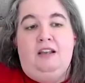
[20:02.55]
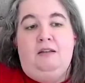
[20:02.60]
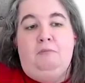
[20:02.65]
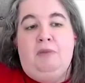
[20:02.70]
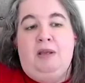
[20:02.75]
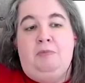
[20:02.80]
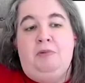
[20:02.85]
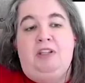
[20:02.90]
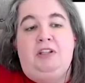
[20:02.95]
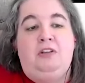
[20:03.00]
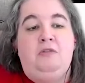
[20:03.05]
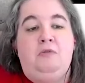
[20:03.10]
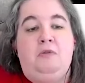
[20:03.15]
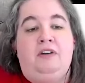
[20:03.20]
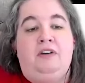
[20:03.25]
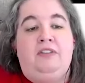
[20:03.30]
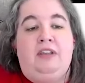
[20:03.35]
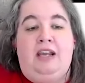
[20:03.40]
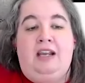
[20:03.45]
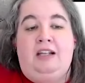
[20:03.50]
Maybe you
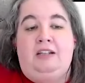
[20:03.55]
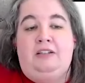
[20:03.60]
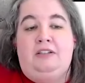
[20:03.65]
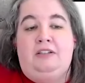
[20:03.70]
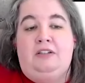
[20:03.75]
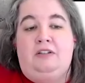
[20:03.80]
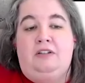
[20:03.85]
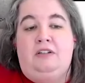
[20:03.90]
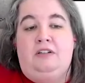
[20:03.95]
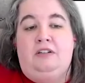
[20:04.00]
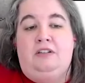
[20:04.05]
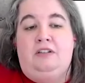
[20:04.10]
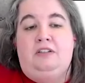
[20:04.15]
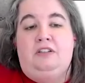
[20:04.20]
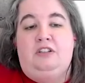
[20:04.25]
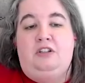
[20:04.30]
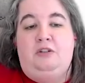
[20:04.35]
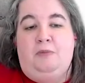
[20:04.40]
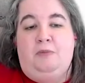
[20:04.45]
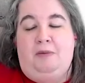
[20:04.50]
are the answer
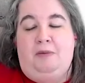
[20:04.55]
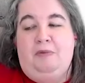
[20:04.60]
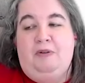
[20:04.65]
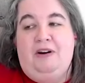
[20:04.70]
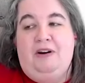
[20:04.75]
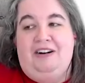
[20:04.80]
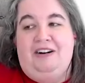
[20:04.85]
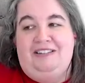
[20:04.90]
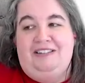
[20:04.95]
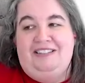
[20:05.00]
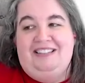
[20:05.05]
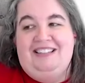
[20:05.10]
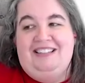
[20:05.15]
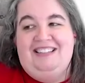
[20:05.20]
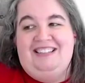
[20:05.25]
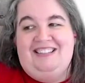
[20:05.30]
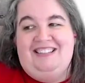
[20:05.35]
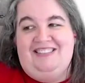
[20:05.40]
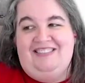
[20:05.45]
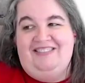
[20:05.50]
to my prayers,
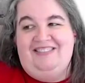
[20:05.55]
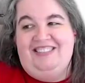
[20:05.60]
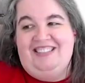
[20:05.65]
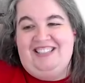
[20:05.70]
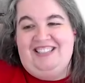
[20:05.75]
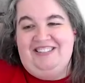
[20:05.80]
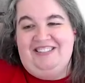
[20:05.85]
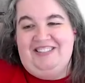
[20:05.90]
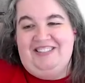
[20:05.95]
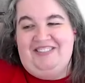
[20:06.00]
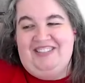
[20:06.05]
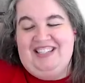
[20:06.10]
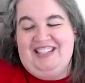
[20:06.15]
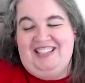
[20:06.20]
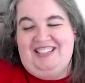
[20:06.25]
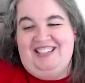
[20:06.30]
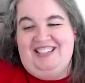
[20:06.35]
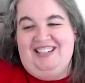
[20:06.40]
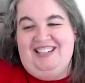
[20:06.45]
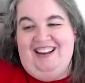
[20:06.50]
is what Joseph
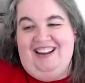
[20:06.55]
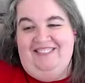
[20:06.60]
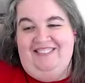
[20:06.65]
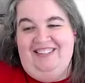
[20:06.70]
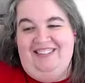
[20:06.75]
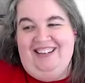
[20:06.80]
says to Gowen.